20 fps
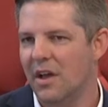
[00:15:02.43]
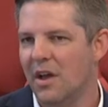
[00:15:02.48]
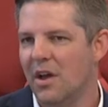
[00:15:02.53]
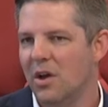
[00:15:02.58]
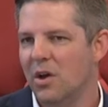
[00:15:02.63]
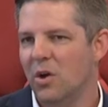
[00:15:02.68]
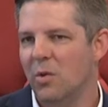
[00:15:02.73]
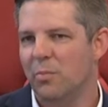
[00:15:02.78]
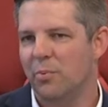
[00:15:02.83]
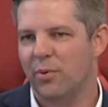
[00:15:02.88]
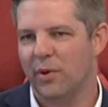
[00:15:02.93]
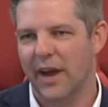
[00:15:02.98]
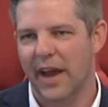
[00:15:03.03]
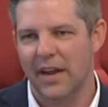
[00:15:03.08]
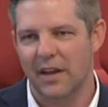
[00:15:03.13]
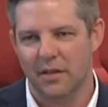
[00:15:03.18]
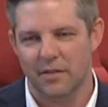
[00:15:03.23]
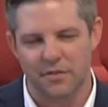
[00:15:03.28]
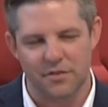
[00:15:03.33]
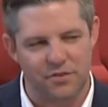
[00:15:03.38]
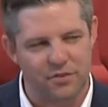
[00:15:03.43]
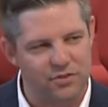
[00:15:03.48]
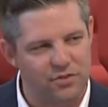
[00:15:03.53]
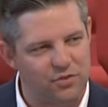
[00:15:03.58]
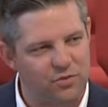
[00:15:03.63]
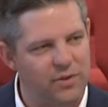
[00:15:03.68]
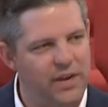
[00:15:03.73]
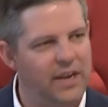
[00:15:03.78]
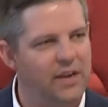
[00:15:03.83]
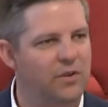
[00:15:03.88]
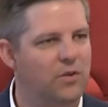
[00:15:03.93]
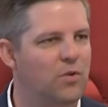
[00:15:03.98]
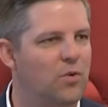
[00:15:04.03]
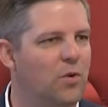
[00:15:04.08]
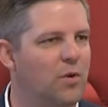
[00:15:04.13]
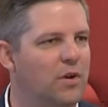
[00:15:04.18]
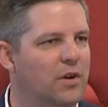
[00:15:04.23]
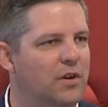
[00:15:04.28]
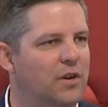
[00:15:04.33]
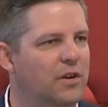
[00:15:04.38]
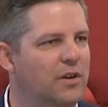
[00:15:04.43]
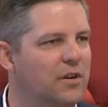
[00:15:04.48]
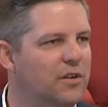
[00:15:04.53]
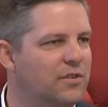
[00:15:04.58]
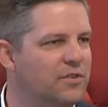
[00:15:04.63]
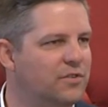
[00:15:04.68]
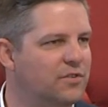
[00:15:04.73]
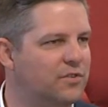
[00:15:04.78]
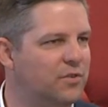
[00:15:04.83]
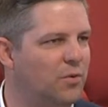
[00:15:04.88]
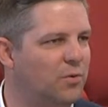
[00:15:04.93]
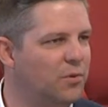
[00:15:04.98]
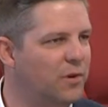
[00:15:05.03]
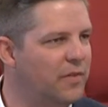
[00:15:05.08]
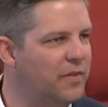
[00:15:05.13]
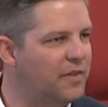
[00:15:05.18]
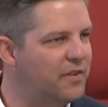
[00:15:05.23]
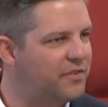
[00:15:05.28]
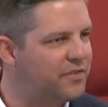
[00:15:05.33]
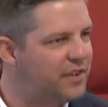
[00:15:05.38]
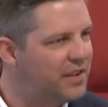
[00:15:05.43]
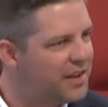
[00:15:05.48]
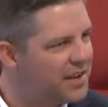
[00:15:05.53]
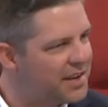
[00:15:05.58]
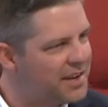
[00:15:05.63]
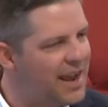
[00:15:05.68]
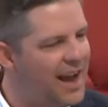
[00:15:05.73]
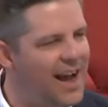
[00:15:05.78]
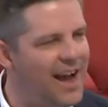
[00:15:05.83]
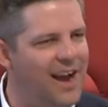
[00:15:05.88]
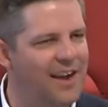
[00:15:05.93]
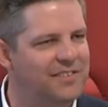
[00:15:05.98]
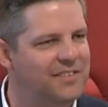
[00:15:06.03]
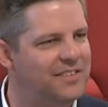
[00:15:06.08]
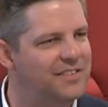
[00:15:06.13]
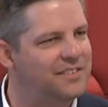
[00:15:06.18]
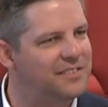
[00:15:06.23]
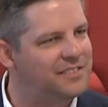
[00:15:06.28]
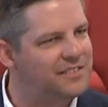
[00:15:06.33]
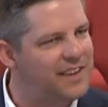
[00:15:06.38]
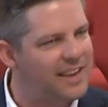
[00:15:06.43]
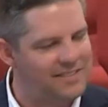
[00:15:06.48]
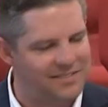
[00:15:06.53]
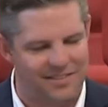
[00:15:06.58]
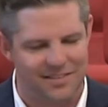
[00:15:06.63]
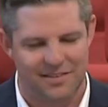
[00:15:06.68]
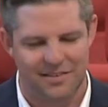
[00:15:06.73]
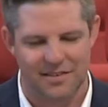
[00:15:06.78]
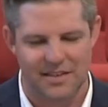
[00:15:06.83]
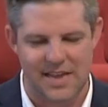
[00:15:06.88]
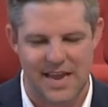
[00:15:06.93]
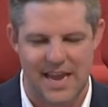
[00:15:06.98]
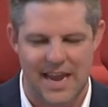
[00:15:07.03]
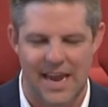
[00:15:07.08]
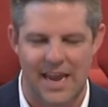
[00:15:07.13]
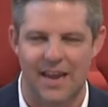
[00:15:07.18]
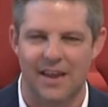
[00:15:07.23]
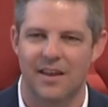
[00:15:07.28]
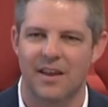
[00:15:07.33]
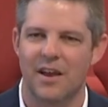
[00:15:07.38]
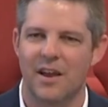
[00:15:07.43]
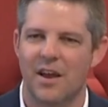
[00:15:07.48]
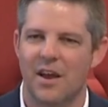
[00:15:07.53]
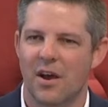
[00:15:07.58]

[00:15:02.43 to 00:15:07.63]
who prayed on the street corners or on the synagogues incessantly,